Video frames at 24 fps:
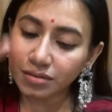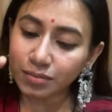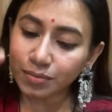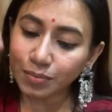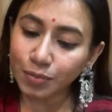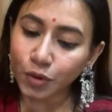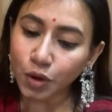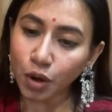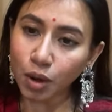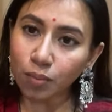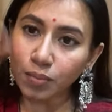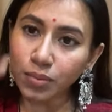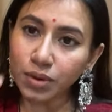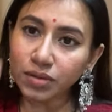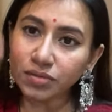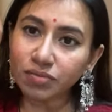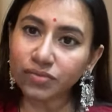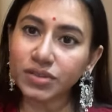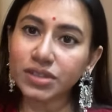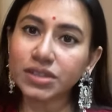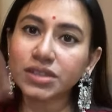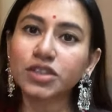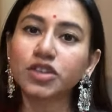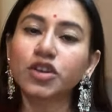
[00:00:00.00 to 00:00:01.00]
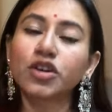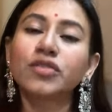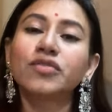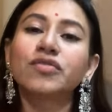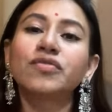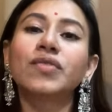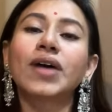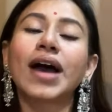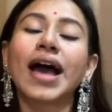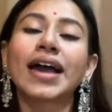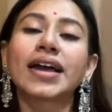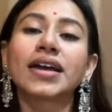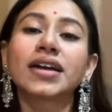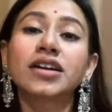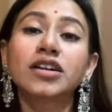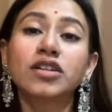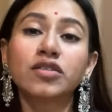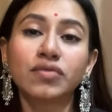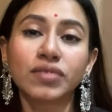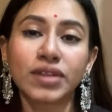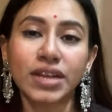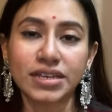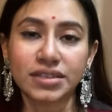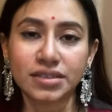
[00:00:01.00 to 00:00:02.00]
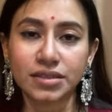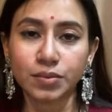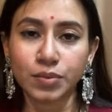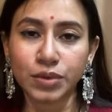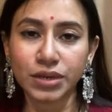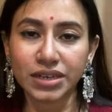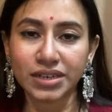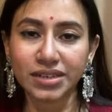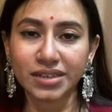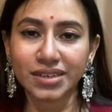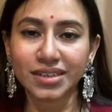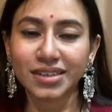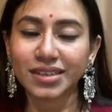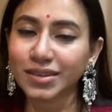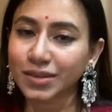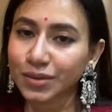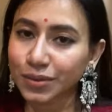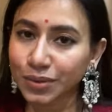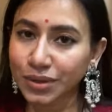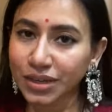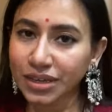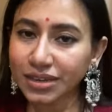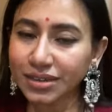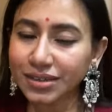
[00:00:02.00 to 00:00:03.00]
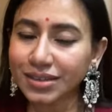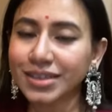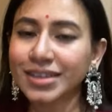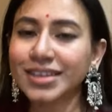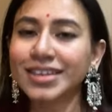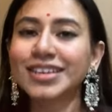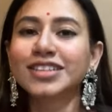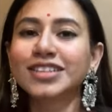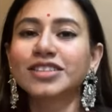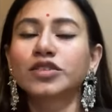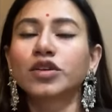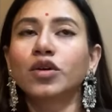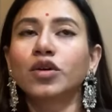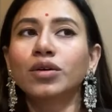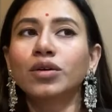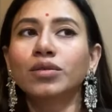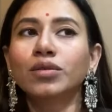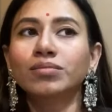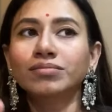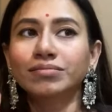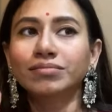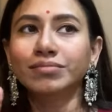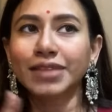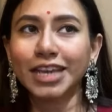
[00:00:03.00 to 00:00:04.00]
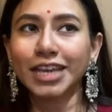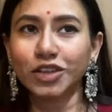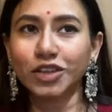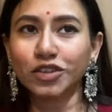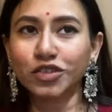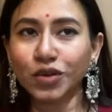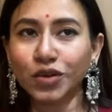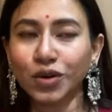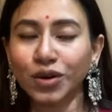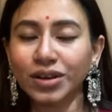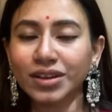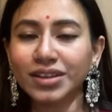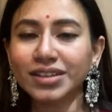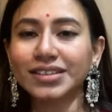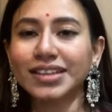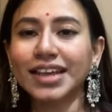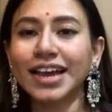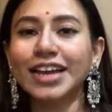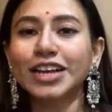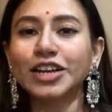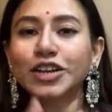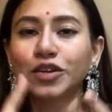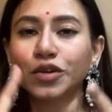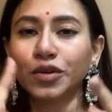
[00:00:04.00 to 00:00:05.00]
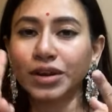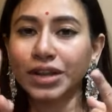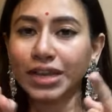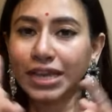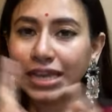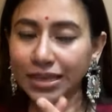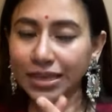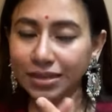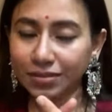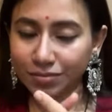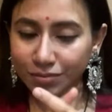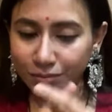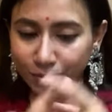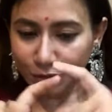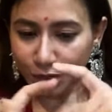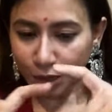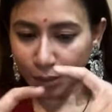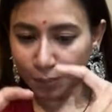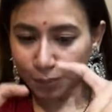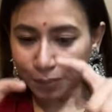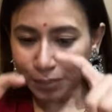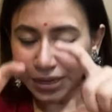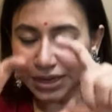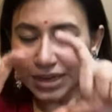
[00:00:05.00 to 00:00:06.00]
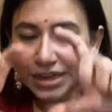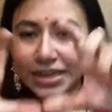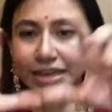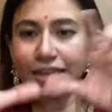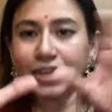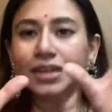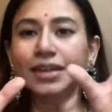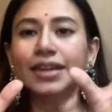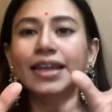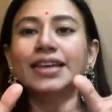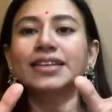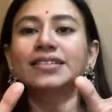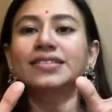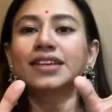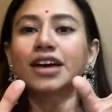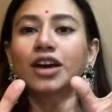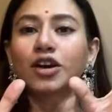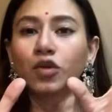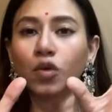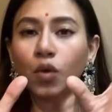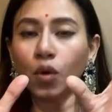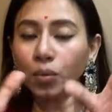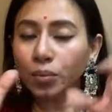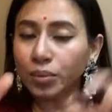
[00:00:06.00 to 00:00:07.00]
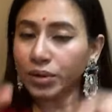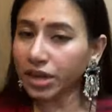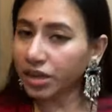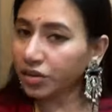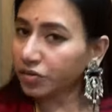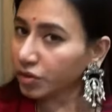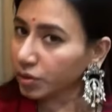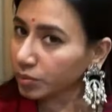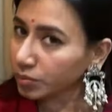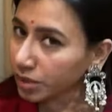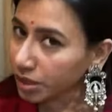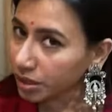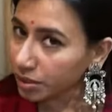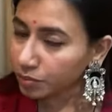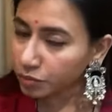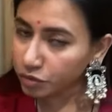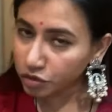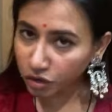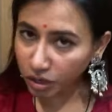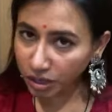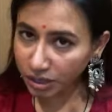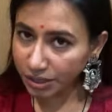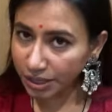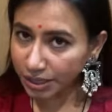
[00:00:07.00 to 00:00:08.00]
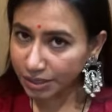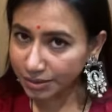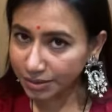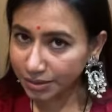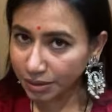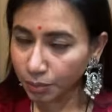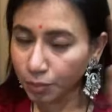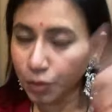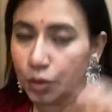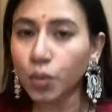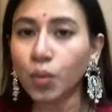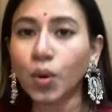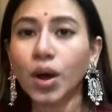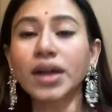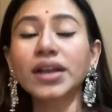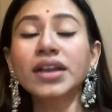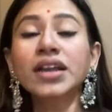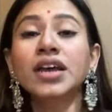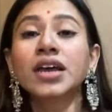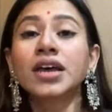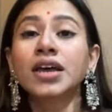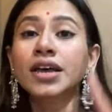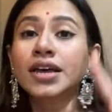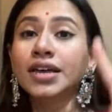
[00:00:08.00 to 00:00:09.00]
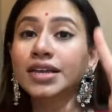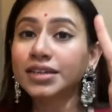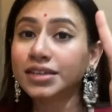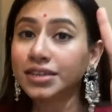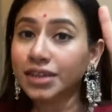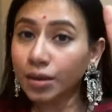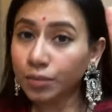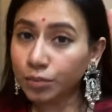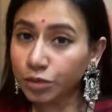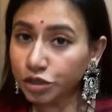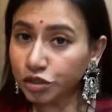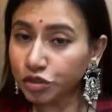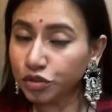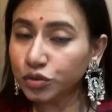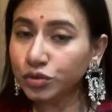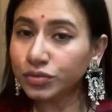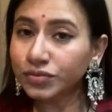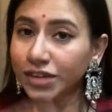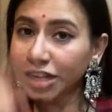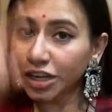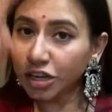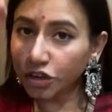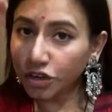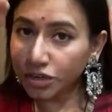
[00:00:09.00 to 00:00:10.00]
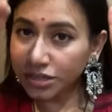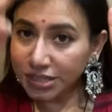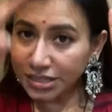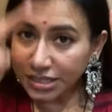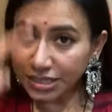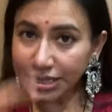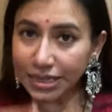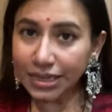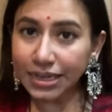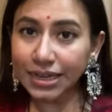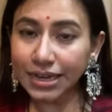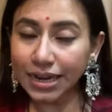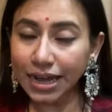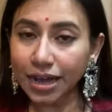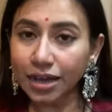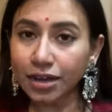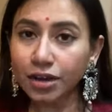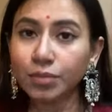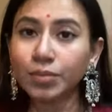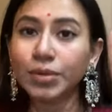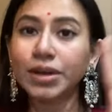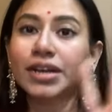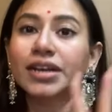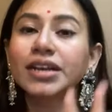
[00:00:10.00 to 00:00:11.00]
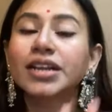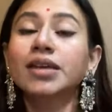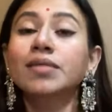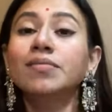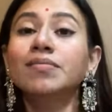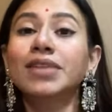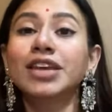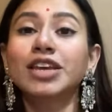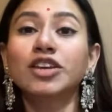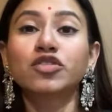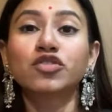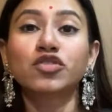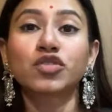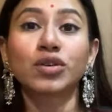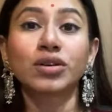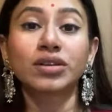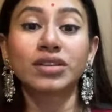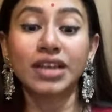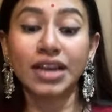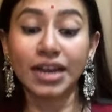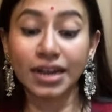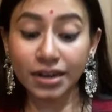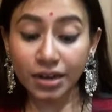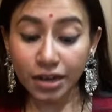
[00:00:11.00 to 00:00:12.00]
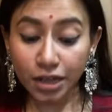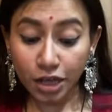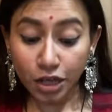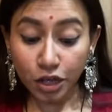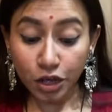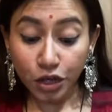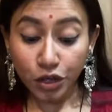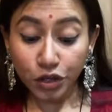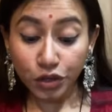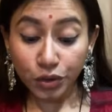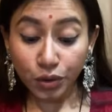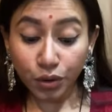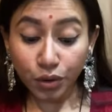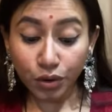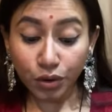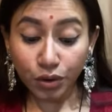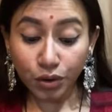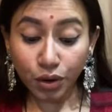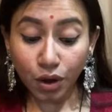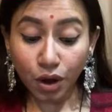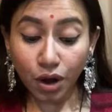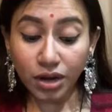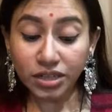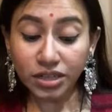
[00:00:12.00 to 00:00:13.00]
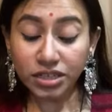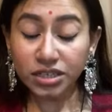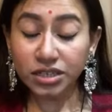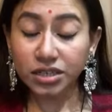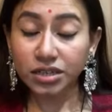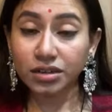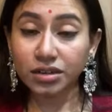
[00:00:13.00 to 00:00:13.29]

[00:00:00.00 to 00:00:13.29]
problem with your ankle flexibility. Okay, so make sure that your completely legs are opening from the hip joint. That is number one. Number two, when you're sitting in RMND, make sure that you're not